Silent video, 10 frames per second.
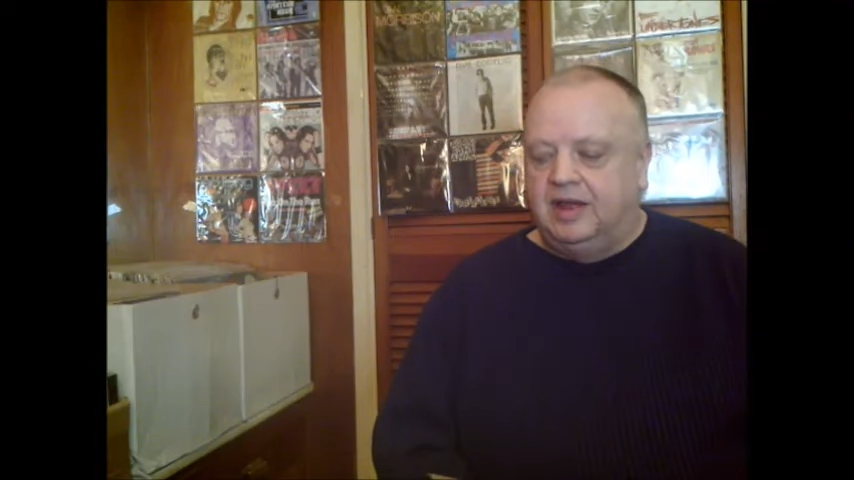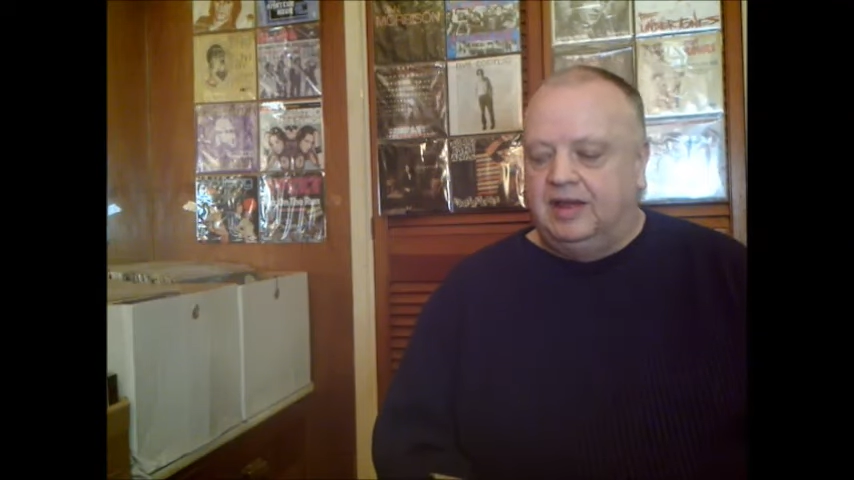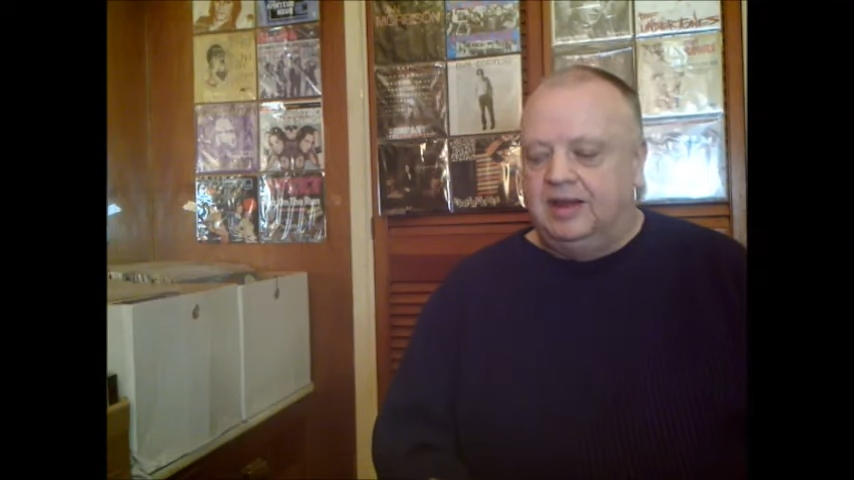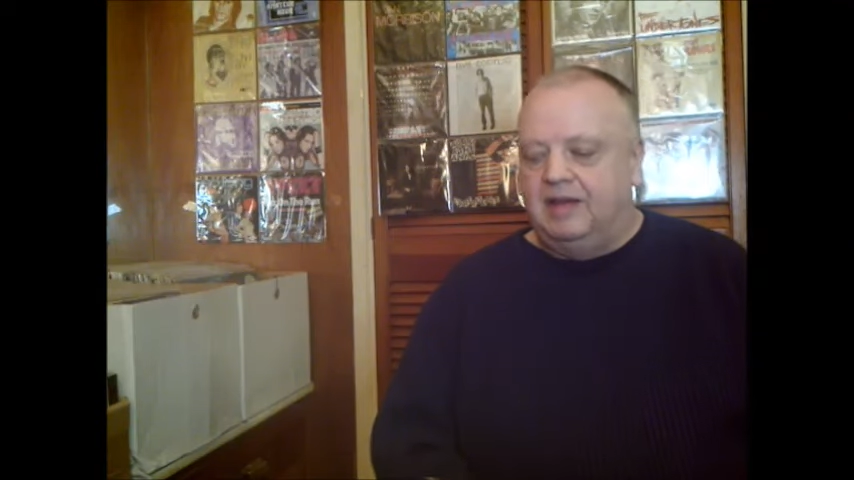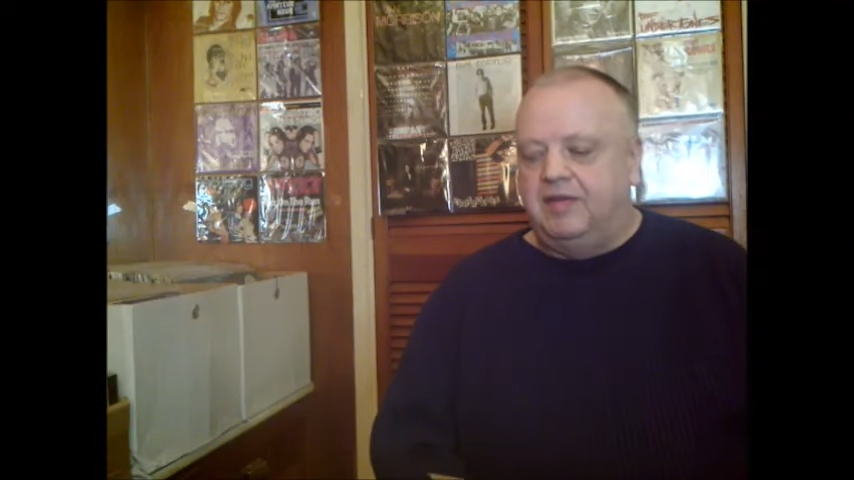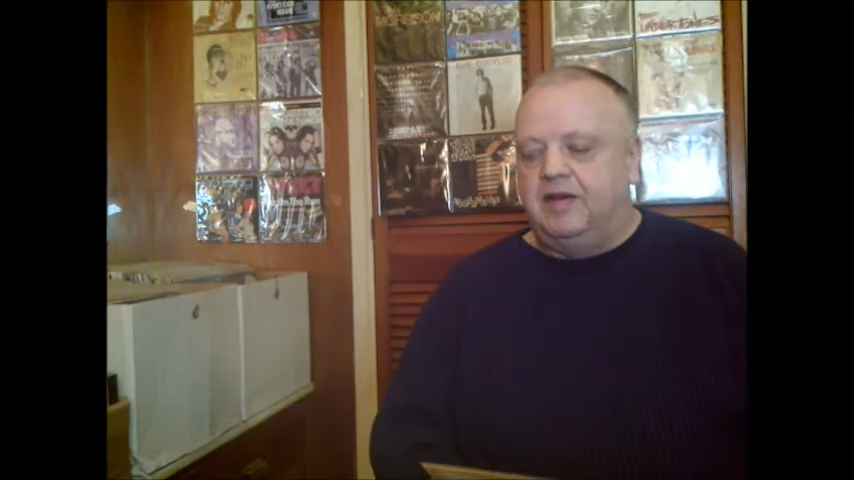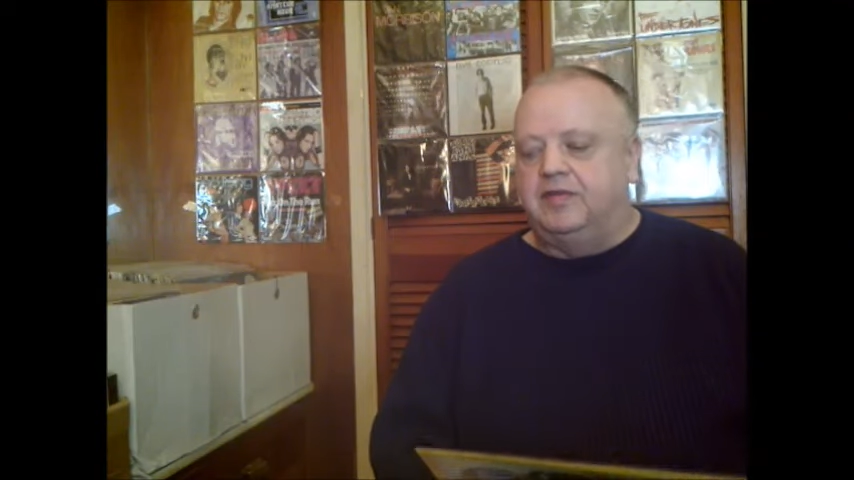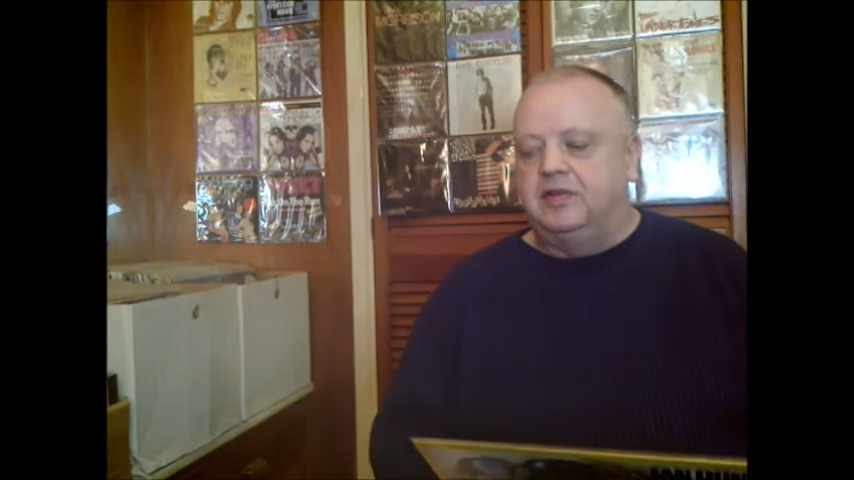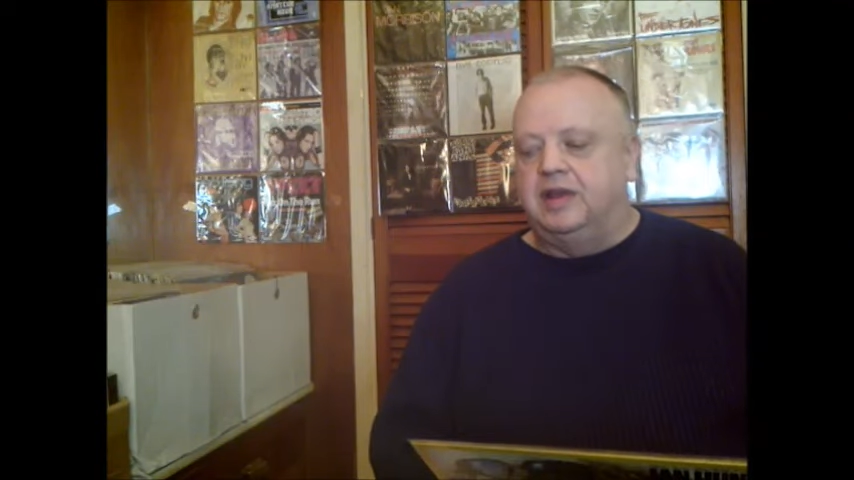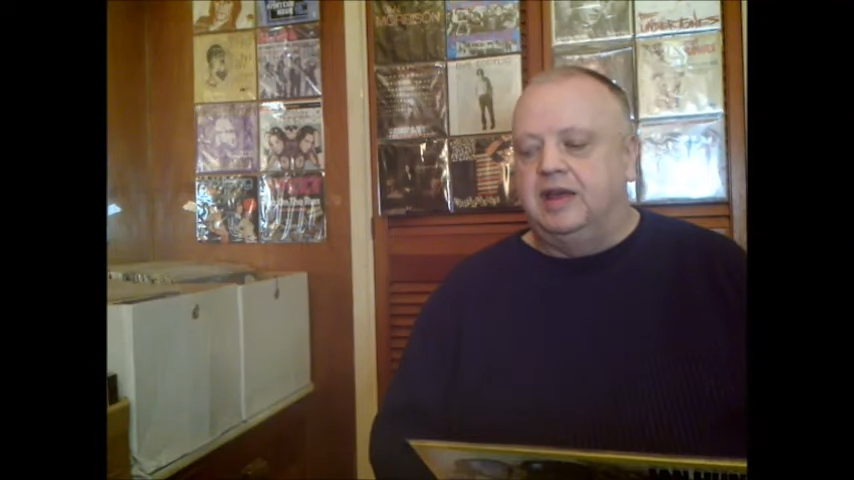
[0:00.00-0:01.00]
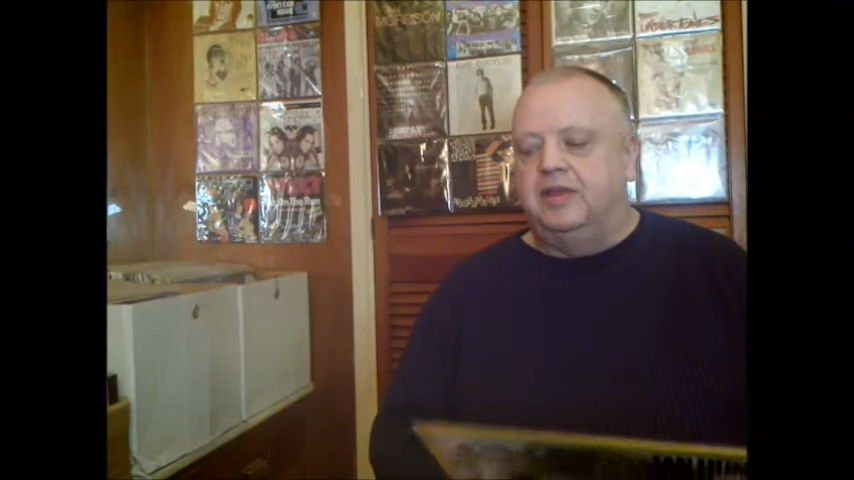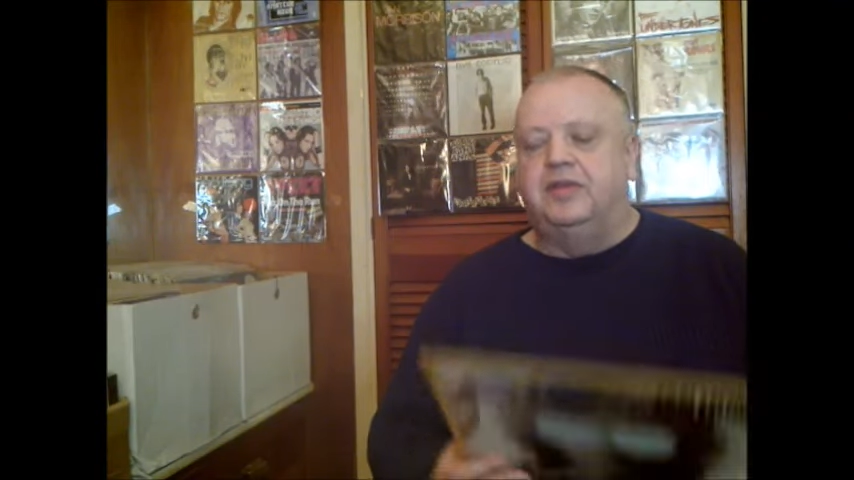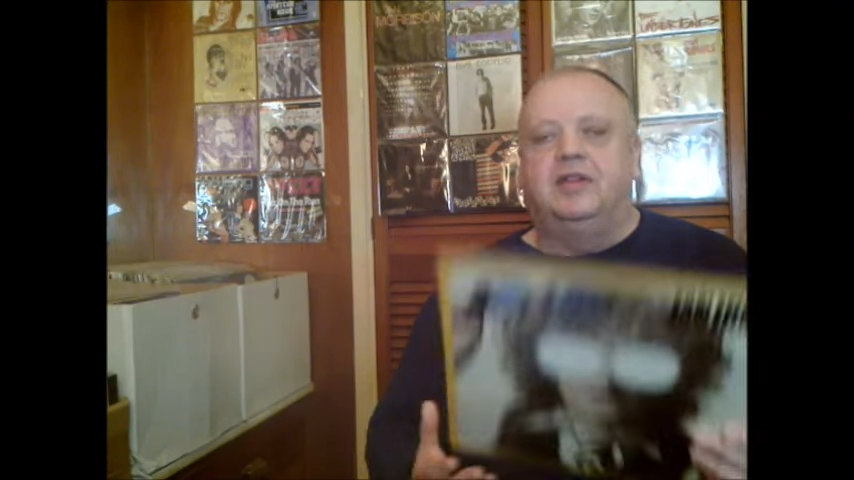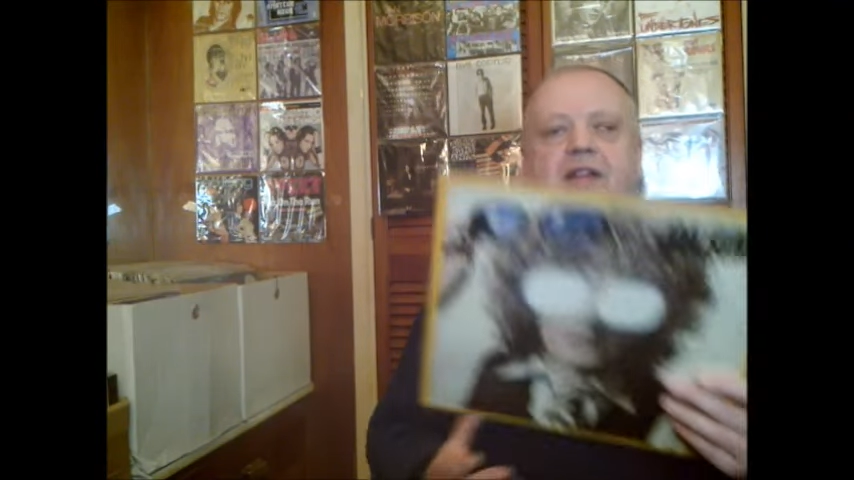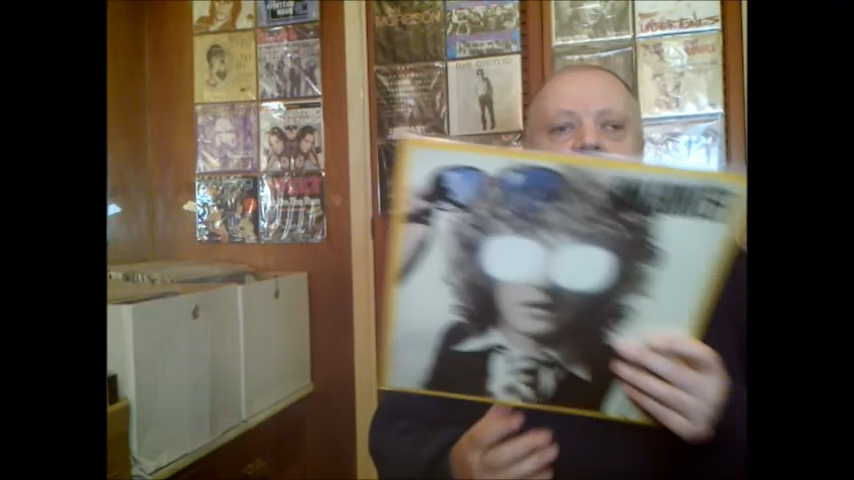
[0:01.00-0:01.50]
Life After Death,
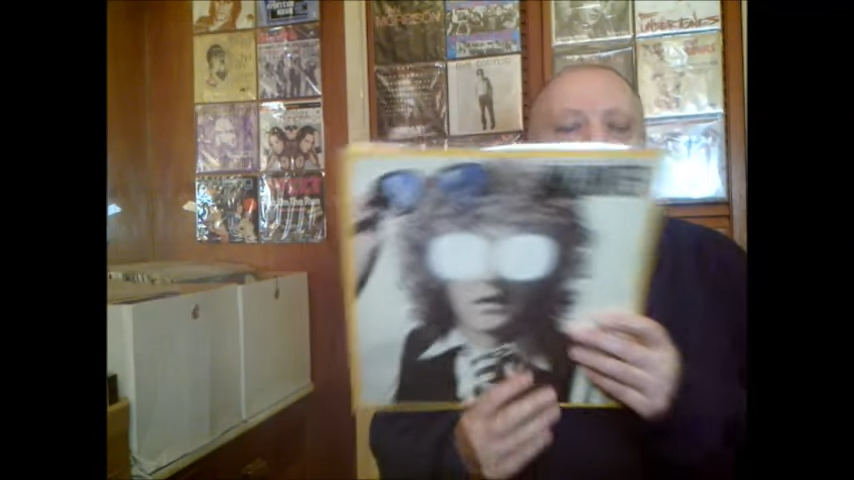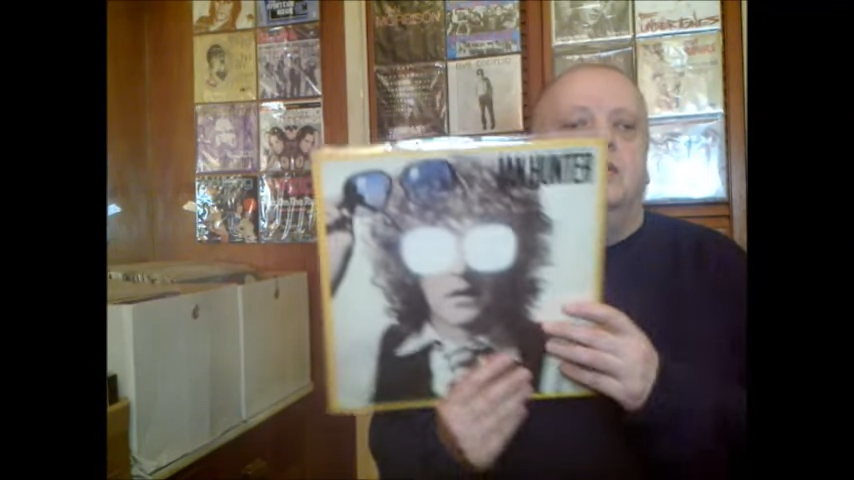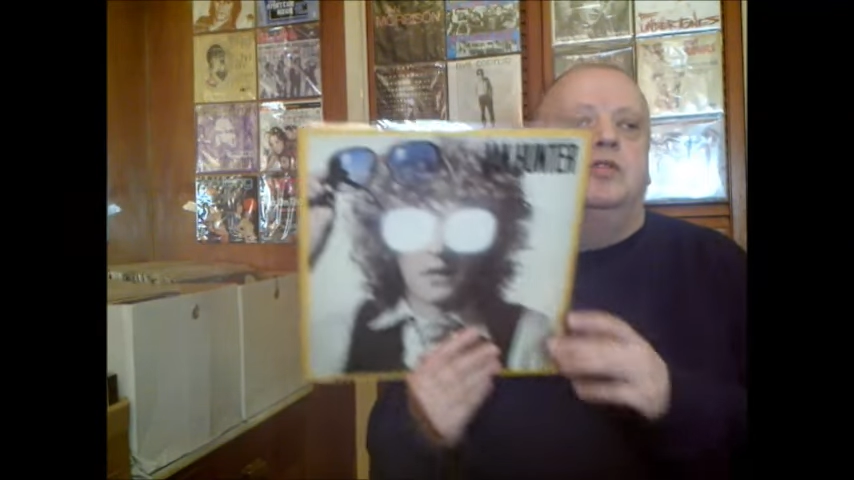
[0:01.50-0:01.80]
Cleveland